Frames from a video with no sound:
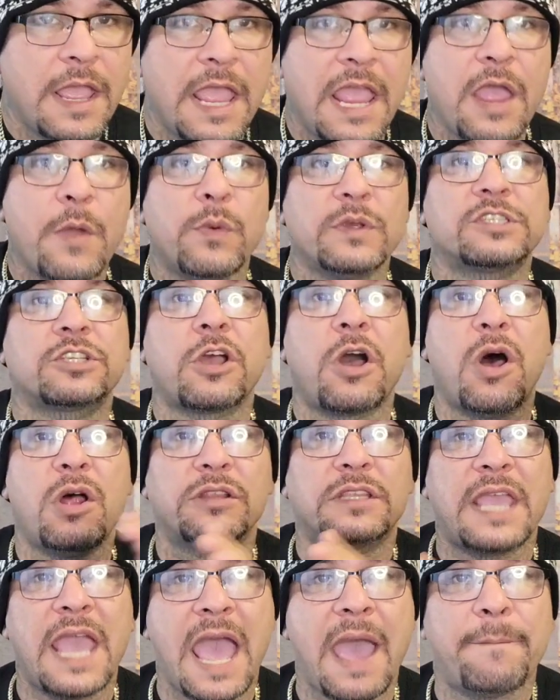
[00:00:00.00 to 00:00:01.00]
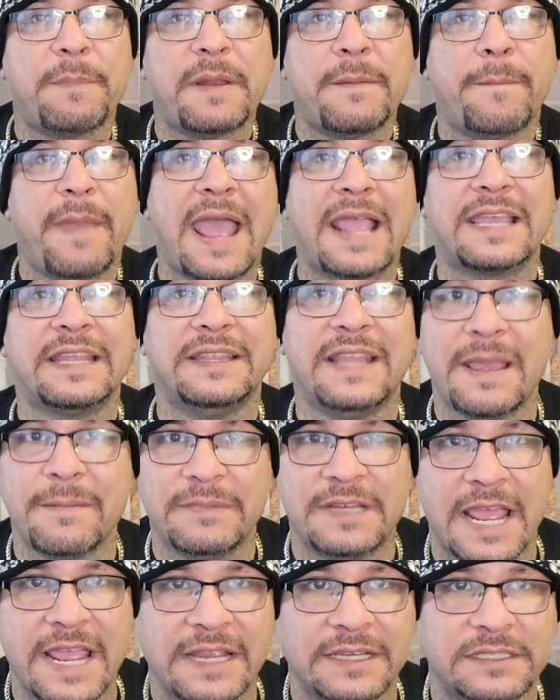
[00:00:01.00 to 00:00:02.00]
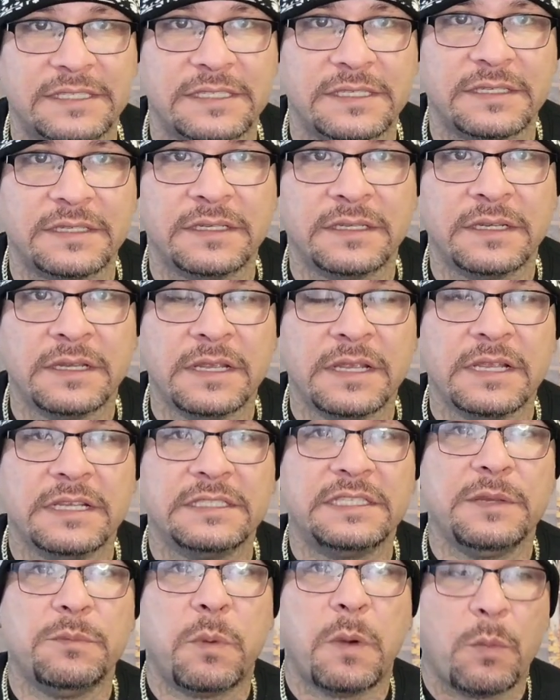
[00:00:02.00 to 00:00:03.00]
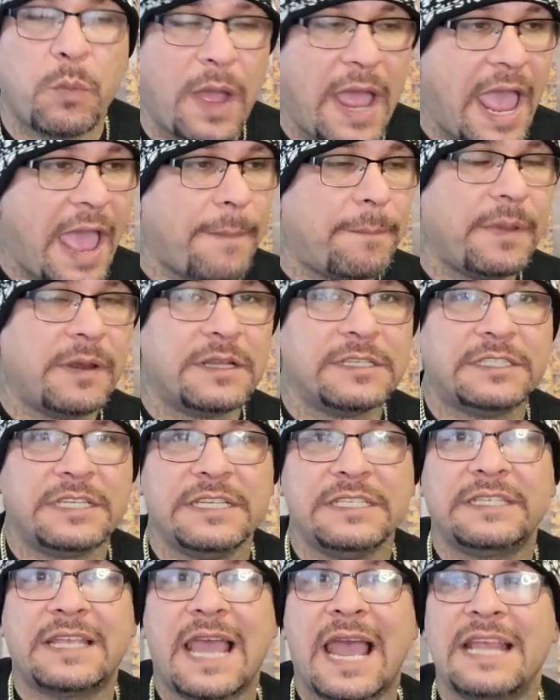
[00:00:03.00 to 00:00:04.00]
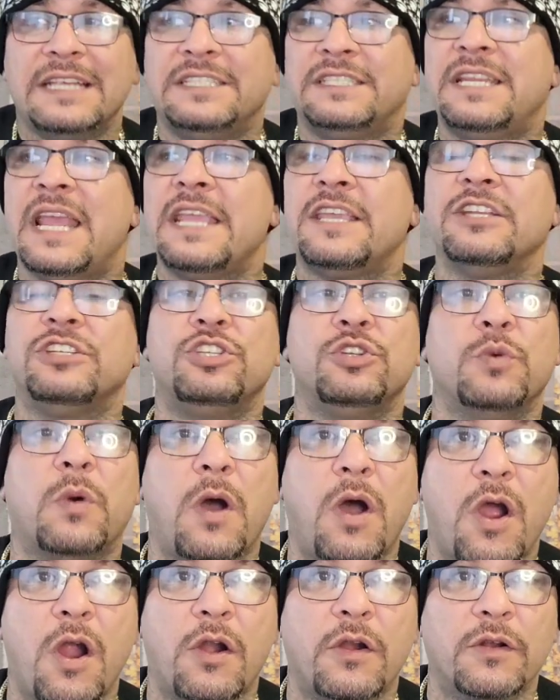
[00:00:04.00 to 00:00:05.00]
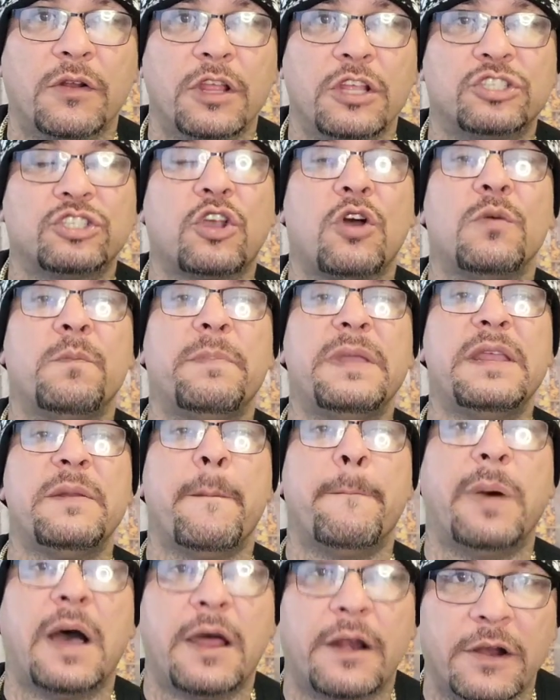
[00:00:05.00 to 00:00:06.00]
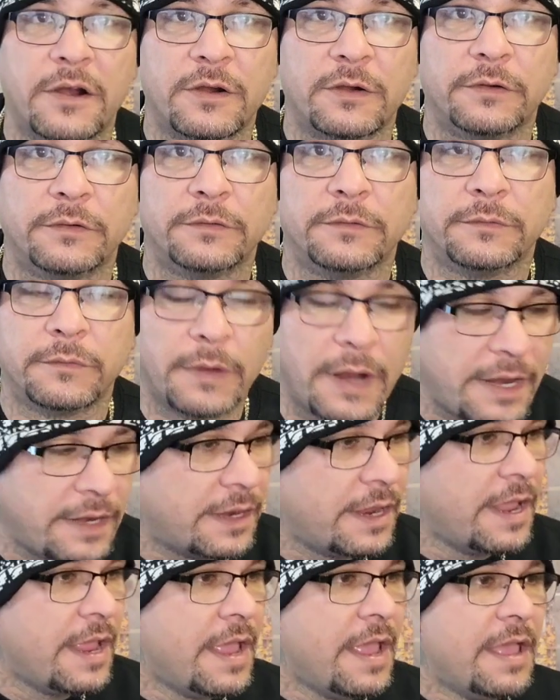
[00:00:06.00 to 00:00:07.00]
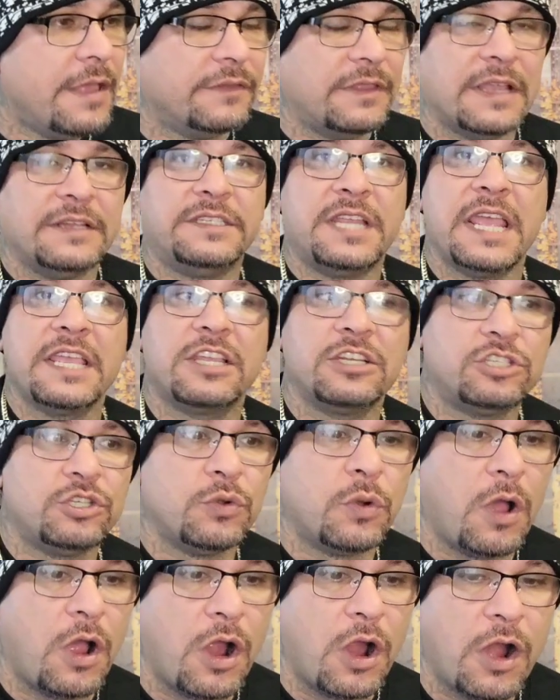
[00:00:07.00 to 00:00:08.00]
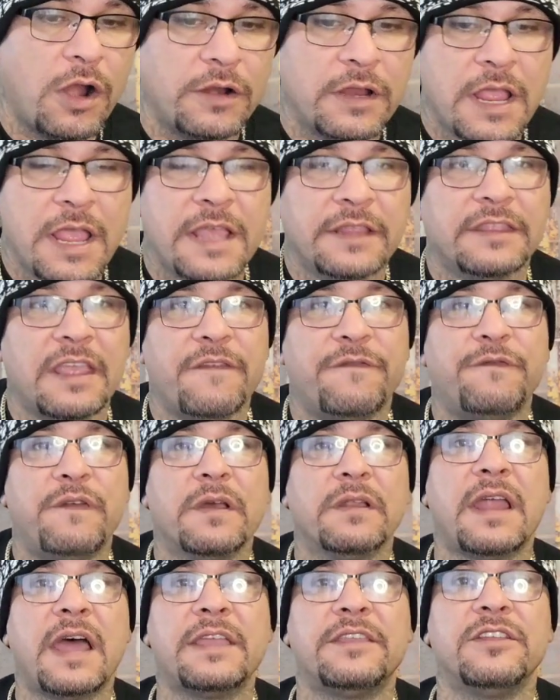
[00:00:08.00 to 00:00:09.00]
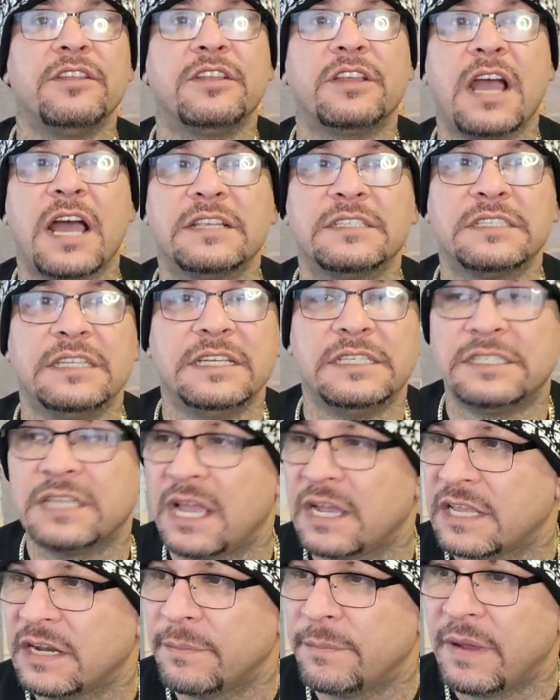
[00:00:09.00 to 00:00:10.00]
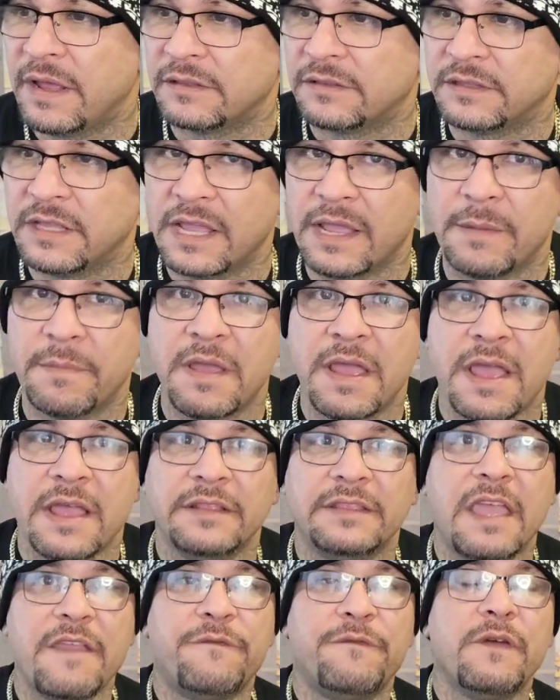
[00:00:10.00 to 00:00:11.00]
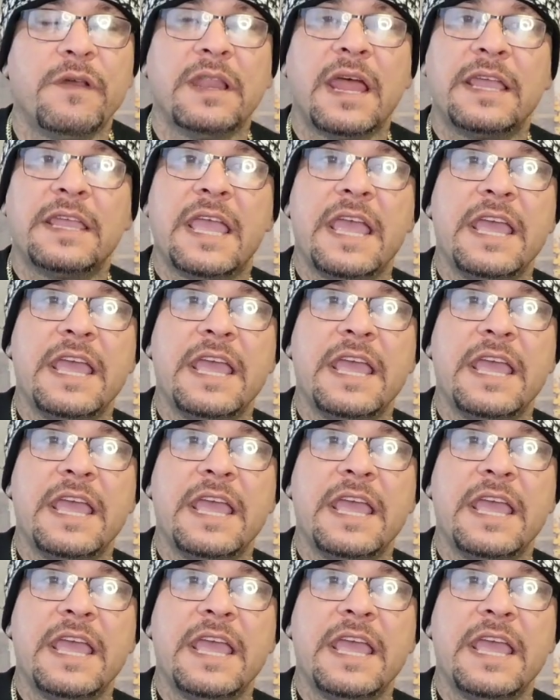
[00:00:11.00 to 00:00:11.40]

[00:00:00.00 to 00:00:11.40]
It was called capping back in them days. See, but what happened is these guys take it too hard. It's called being butthurt, right? They take it too hard. They feel like you're constantly talking about them. They feel like